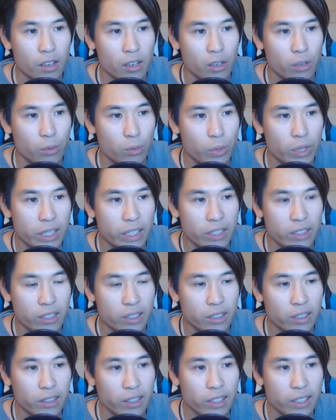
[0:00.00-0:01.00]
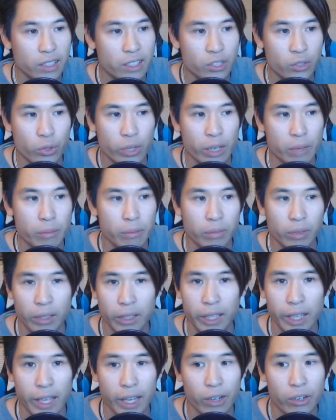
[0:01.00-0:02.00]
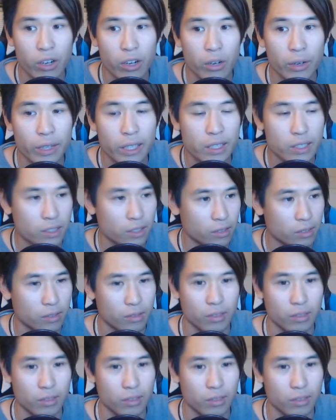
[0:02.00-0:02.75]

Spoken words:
recently streamed categories.